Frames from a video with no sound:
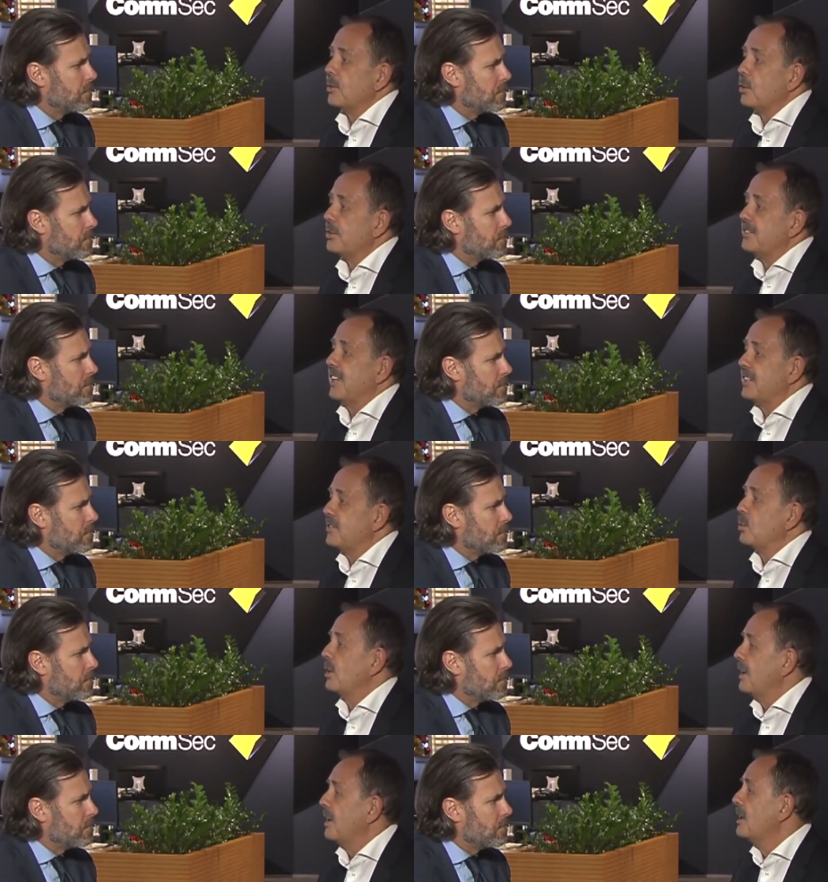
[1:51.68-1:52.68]
Speaker 1: course, that's
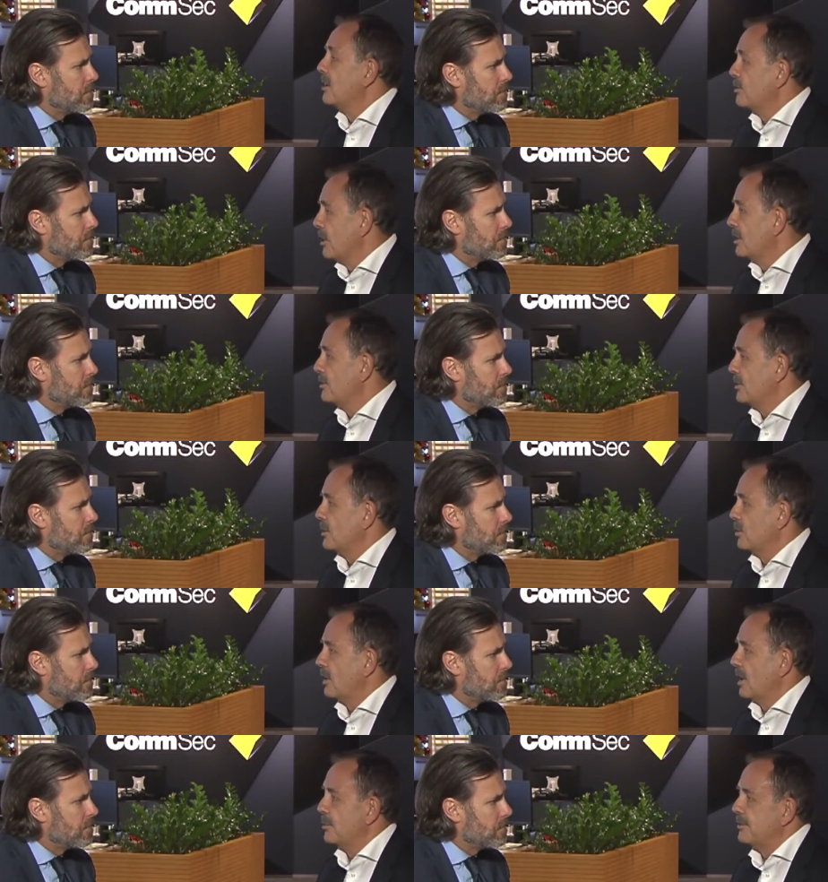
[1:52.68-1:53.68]
where Drone Shield
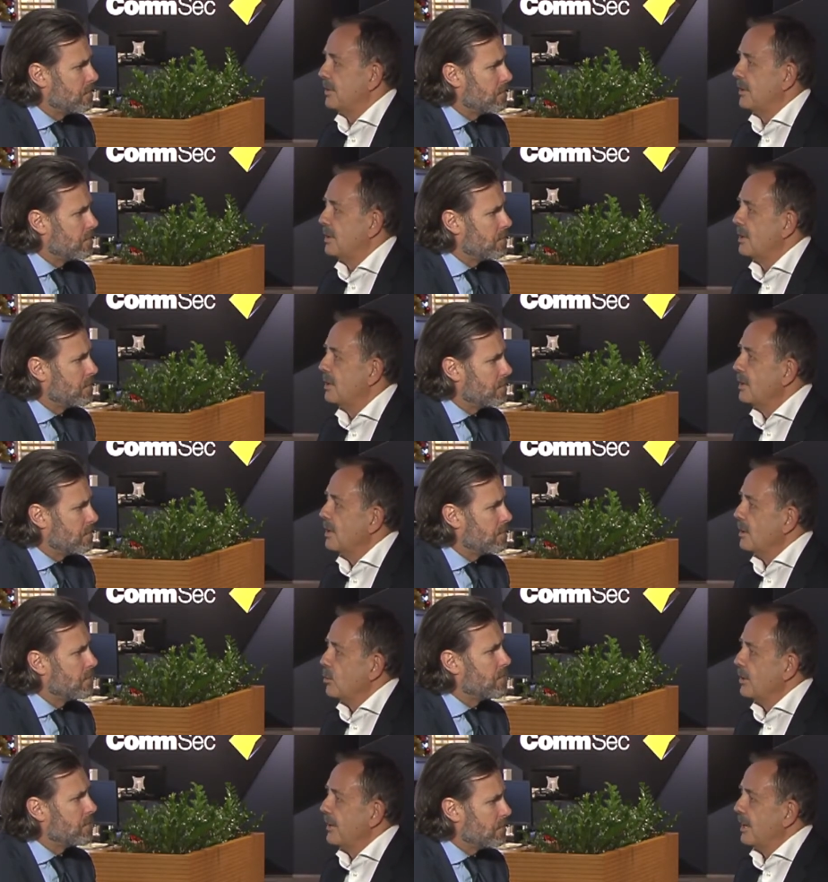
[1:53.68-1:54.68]
comes in
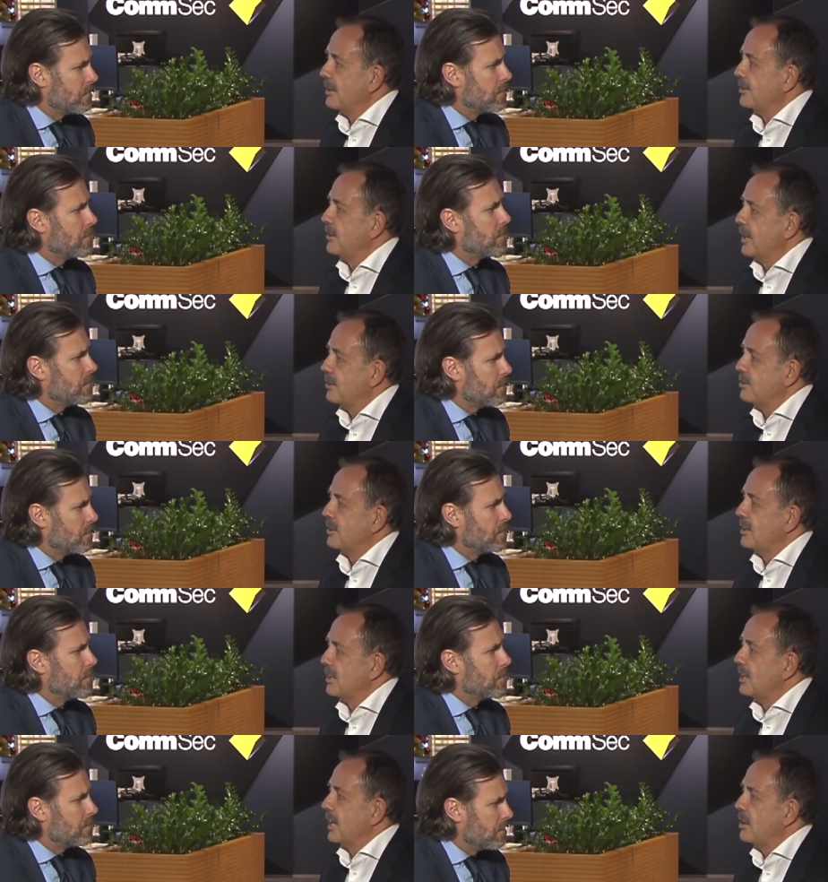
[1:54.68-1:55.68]
with our detection and
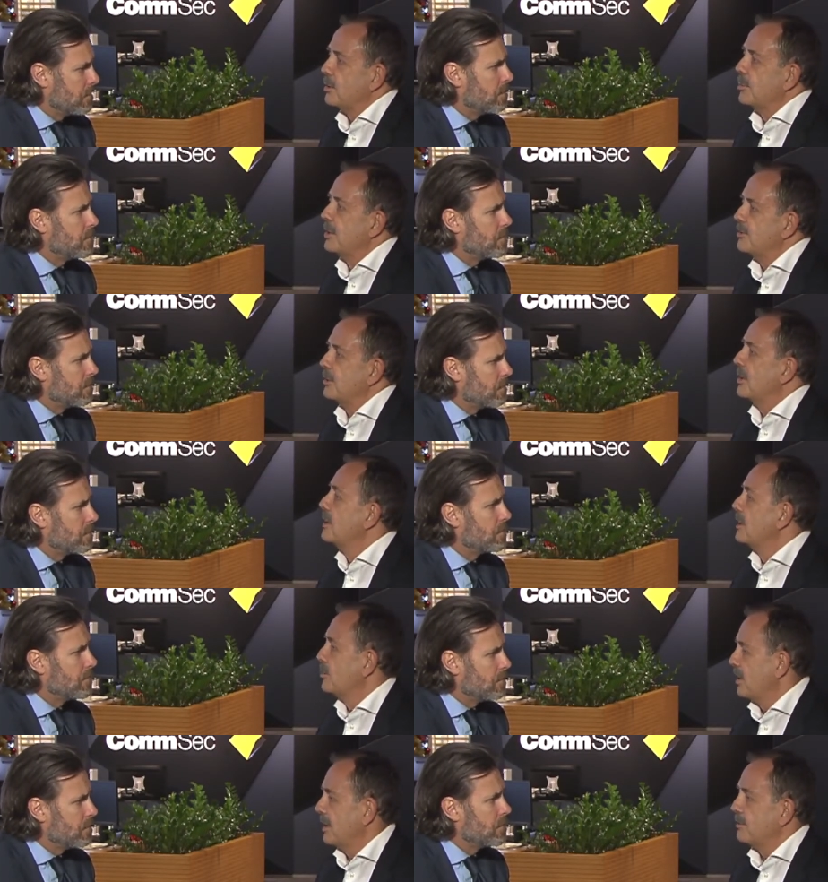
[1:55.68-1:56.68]
countermeasure
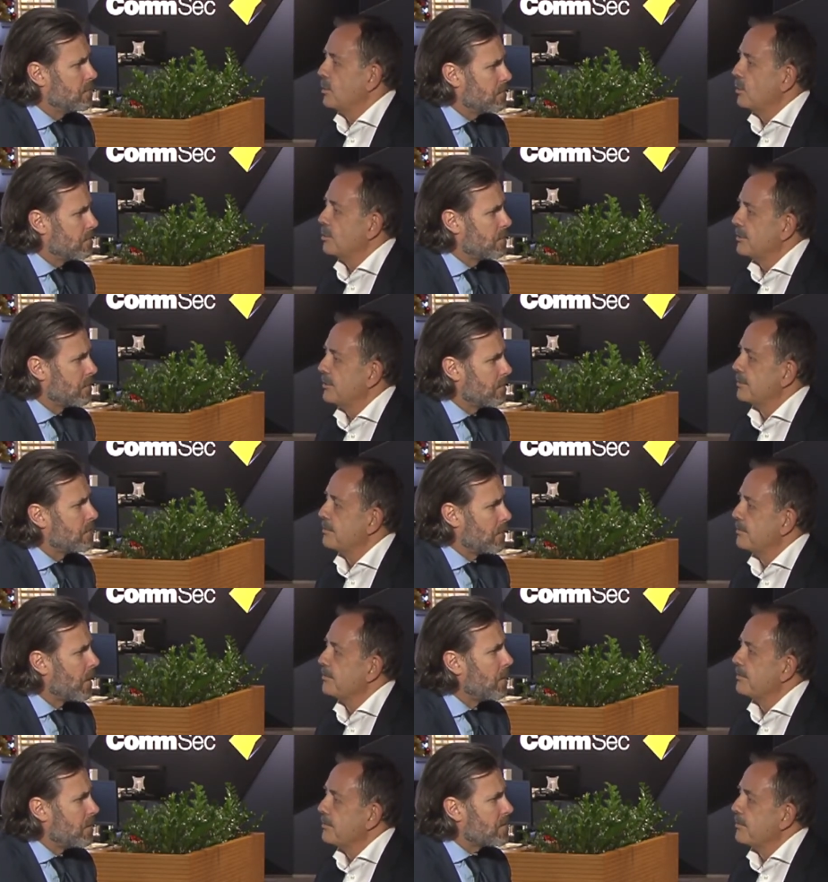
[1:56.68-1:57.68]
platforms.
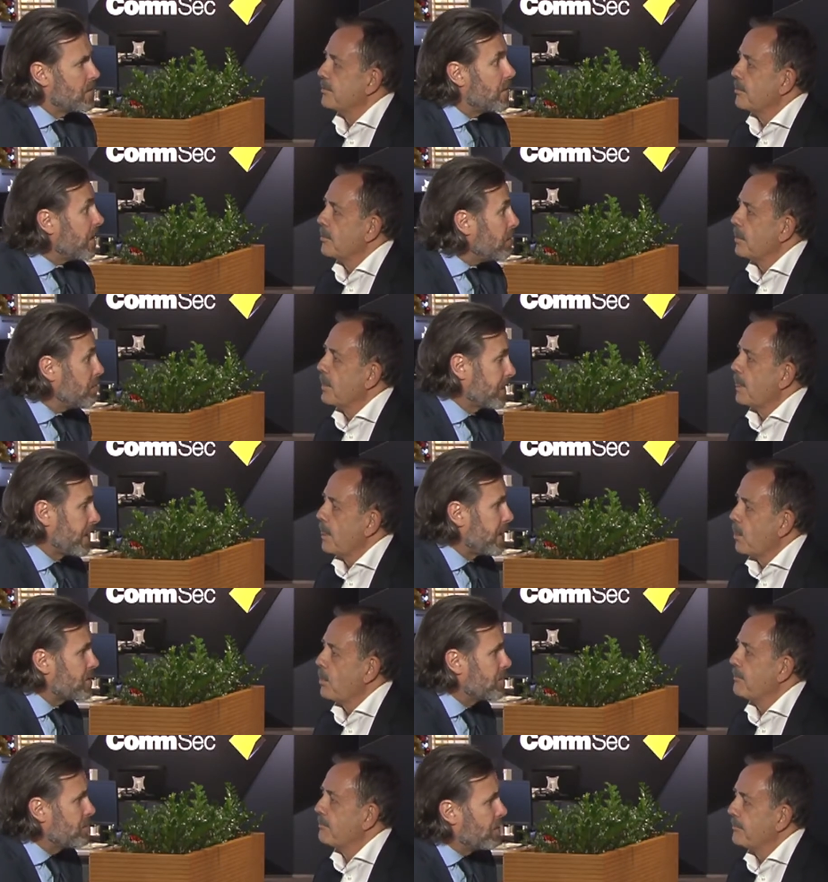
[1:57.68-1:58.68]
Speaker 2: So the
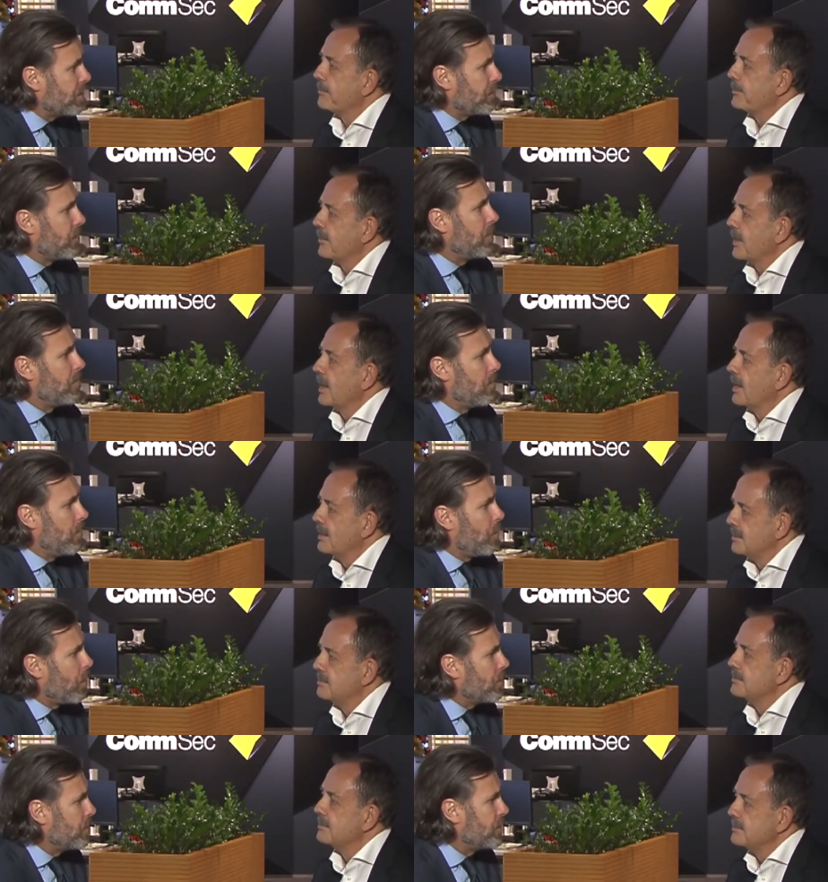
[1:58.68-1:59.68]
implication, Peter, from what
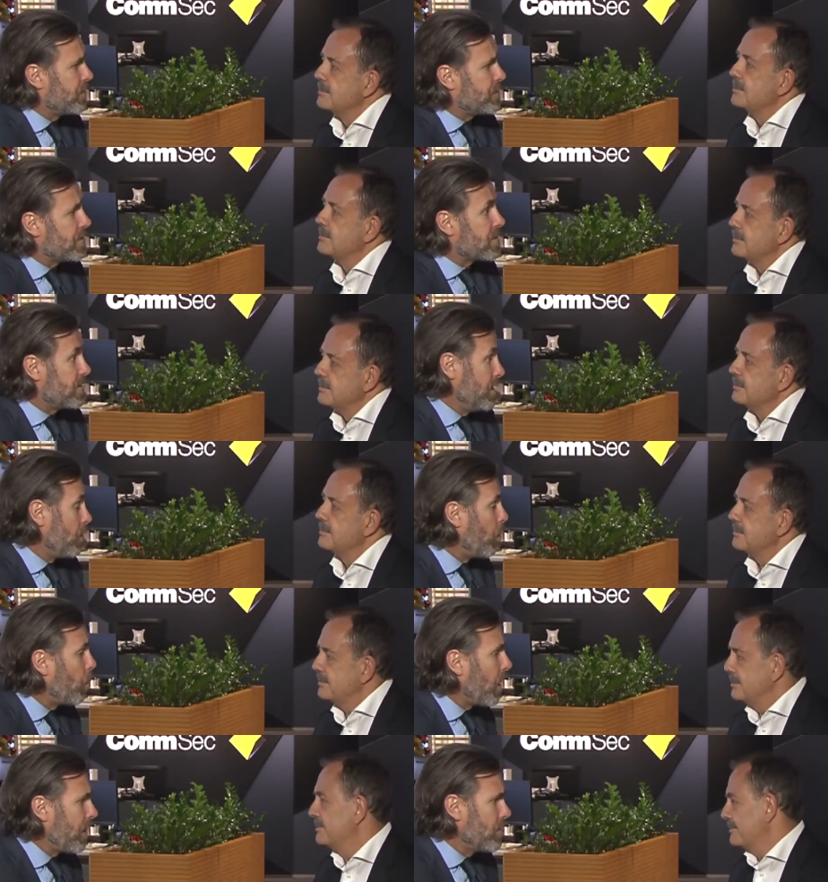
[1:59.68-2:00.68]
you've just said, or
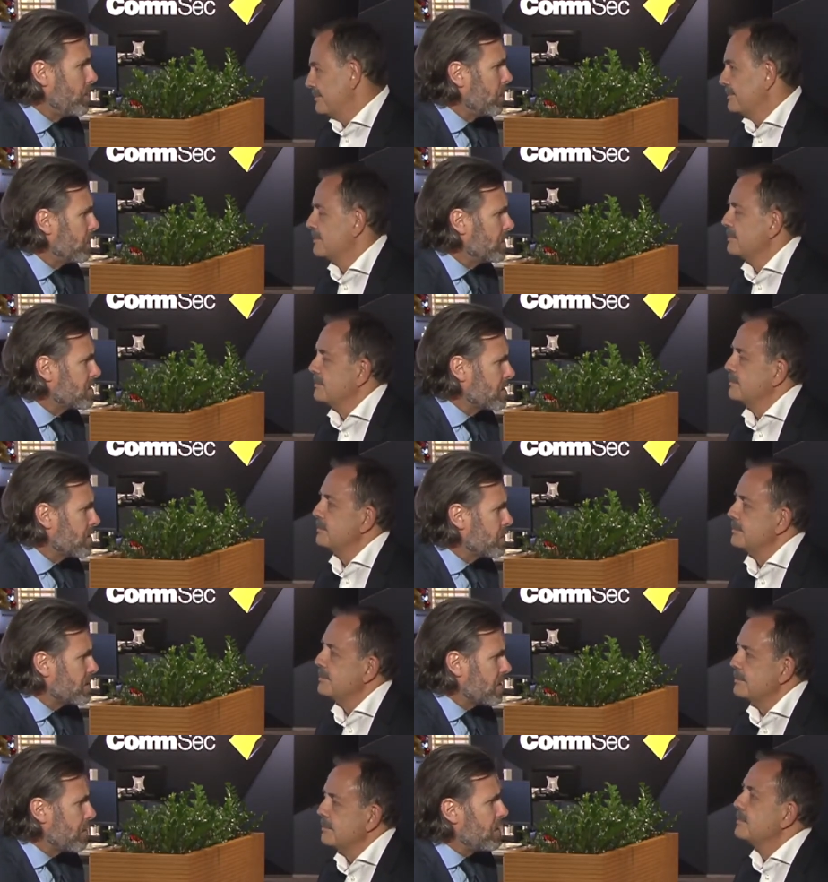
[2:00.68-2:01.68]
one of mm. them at least, because mm. there are
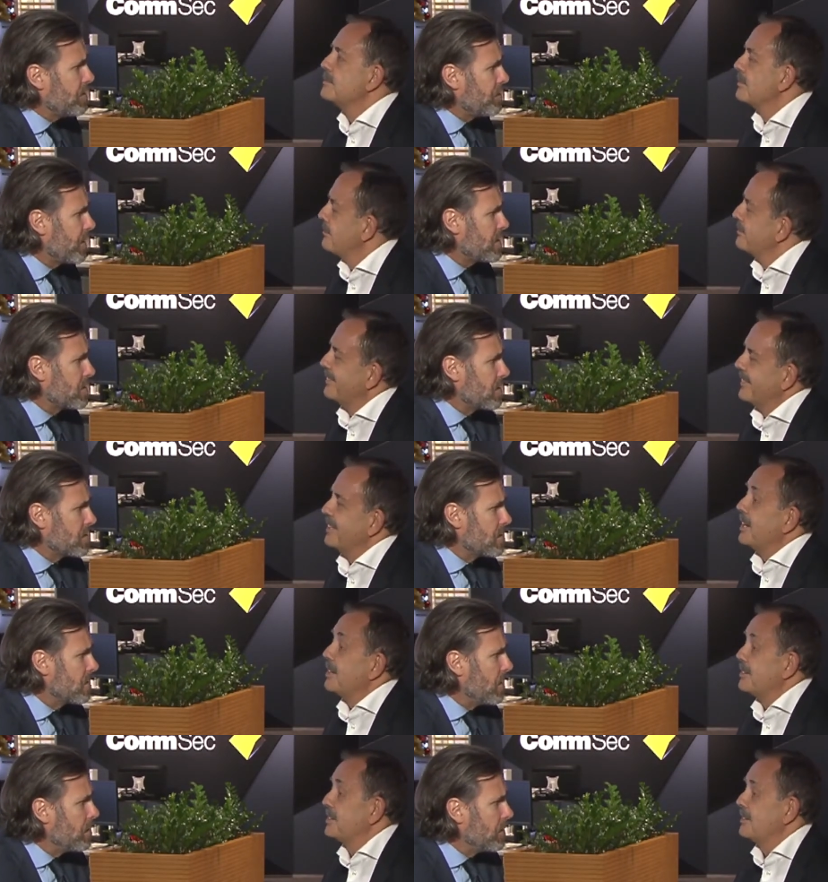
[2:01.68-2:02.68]
so many facets yes, um,